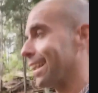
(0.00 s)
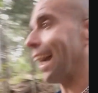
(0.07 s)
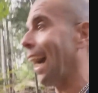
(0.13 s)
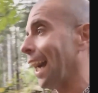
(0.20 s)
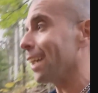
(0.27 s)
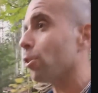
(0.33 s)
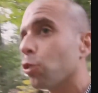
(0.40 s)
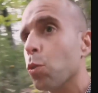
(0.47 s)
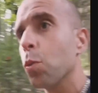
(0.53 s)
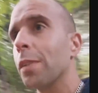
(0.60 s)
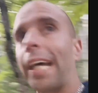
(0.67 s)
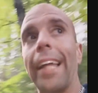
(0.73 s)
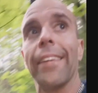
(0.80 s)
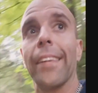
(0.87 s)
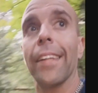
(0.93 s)
that I do
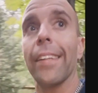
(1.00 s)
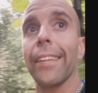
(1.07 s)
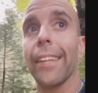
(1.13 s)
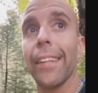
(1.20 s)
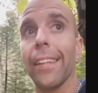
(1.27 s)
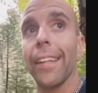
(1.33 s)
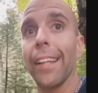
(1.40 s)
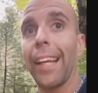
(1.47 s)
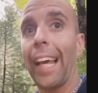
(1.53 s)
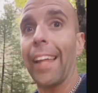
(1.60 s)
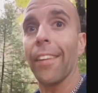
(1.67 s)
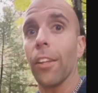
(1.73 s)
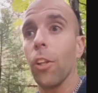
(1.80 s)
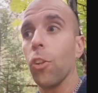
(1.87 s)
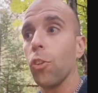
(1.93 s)
then
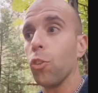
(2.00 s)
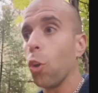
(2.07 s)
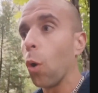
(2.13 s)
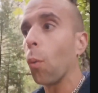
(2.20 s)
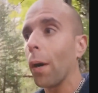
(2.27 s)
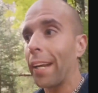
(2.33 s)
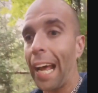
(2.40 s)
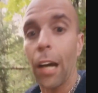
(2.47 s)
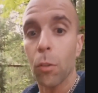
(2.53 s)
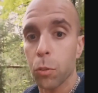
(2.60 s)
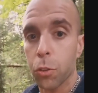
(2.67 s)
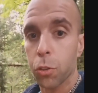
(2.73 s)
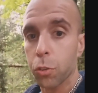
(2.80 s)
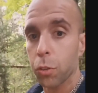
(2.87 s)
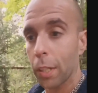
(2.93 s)
and no one
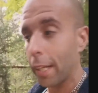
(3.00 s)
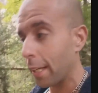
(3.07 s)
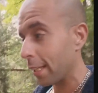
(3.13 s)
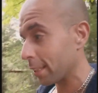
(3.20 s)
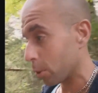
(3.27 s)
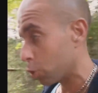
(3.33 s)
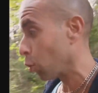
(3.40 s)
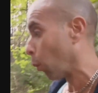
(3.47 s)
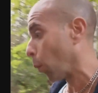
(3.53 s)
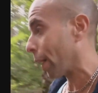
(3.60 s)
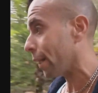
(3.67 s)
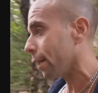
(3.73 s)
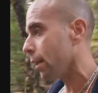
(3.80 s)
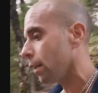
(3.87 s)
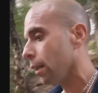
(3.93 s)
else is
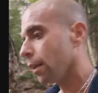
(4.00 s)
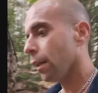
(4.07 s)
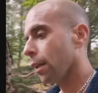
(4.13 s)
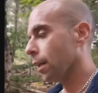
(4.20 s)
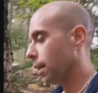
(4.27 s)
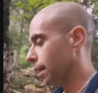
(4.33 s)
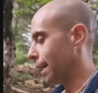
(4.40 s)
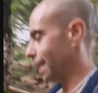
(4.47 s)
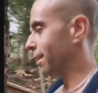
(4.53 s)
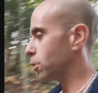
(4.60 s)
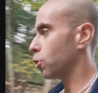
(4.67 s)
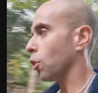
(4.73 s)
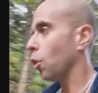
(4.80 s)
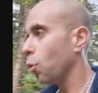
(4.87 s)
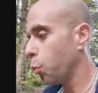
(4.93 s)
doing,
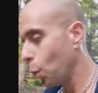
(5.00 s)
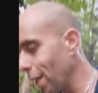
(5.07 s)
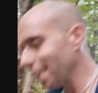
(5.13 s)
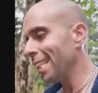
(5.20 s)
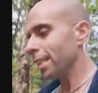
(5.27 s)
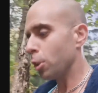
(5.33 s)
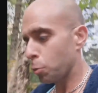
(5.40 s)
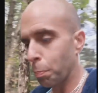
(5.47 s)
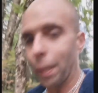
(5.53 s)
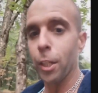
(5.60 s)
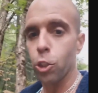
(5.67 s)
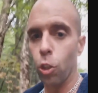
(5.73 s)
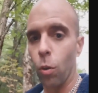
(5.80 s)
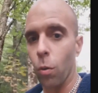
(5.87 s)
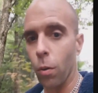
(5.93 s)
it's really
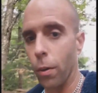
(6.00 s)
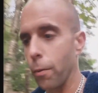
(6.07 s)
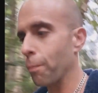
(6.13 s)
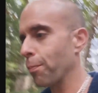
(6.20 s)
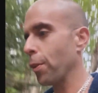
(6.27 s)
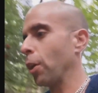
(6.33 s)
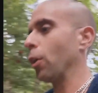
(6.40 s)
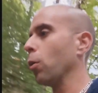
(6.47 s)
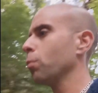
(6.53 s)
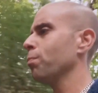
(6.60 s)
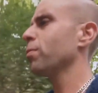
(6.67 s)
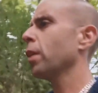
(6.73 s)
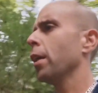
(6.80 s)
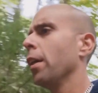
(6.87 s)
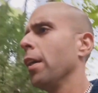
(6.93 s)
special, you know.
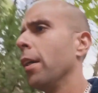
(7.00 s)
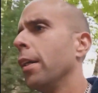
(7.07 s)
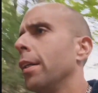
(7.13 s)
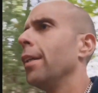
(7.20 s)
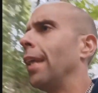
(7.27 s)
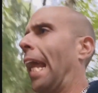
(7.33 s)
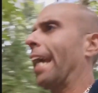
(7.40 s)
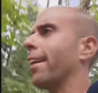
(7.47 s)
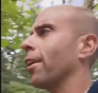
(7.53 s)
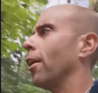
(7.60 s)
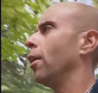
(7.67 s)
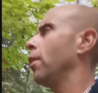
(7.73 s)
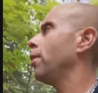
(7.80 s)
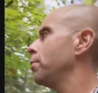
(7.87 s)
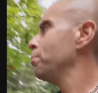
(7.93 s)
Like
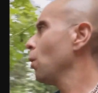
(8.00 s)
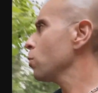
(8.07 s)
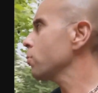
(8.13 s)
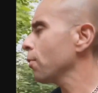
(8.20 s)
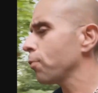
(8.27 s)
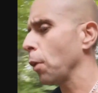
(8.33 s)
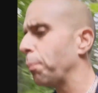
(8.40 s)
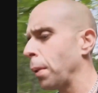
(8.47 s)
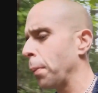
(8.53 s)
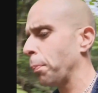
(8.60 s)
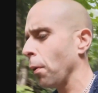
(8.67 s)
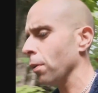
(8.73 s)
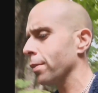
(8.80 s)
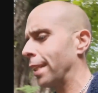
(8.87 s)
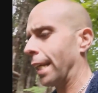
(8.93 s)
most of the
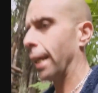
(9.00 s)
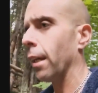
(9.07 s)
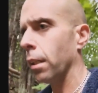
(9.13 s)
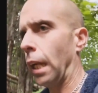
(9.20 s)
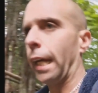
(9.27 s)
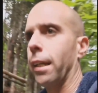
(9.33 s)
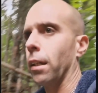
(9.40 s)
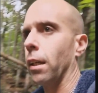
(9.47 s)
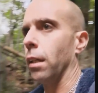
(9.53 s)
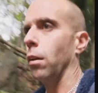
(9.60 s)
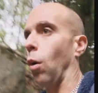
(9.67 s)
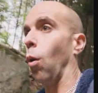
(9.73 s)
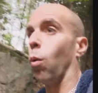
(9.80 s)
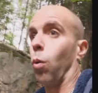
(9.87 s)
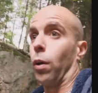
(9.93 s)
people, they like,
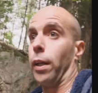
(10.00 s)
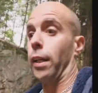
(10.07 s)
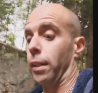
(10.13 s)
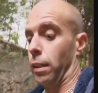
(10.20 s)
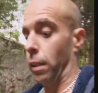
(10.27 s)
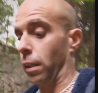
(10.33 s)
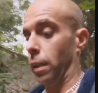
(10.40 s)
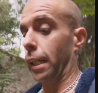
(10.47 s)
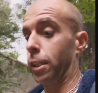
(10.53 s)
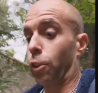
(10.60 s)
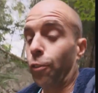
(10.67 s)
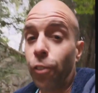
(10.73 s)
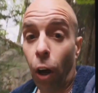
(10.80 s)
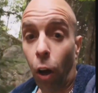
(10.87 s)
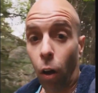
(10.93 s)
oh,
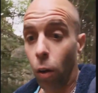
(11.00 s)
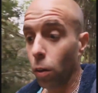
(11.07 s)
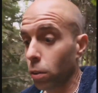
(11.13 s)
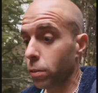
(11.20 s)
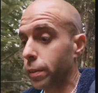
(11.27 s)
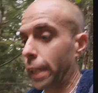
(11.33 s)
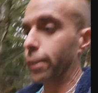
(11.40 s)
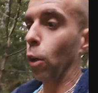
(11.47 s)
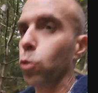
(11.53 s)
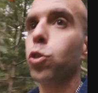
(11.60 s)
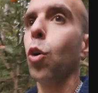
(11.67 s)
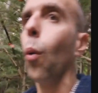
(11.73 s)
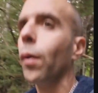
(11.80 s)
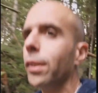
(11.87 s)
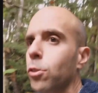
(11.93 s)
it's fall, they
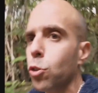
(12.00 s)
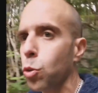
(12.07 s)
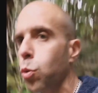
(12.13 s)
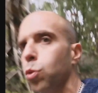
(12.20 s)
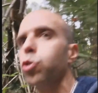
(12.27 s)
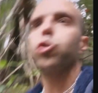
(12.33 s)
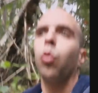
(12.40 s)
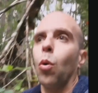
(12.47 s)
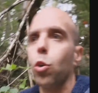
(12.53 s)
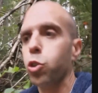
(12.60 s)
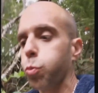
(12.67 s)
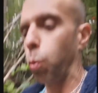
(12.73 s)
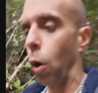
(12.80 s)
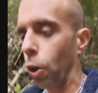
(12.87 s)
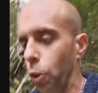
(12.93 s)
don't go into
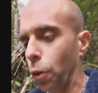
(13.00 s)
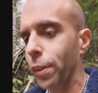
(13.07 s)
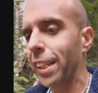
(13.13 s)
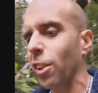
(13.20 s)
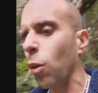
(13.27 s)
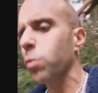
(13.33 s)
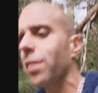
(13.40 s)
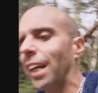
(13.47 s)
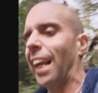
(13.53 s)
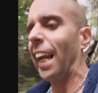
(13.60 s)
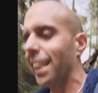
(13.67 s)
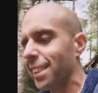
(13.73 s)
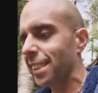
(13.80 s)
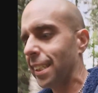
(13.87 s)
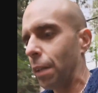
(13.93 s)
source water, they don't
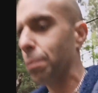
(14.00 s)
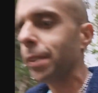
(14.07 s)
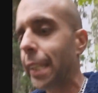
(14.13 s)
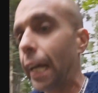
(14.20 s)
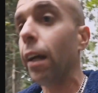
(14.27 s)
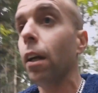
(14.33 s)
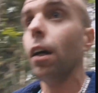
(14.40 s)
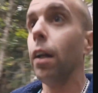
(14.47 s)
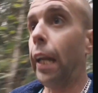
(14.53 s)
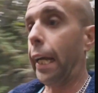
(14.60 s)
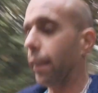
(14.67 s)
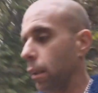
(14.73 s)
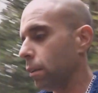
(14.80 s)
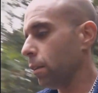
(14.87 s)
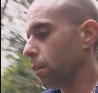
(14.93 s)
cleanse themselves,
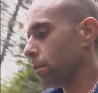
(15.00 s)
like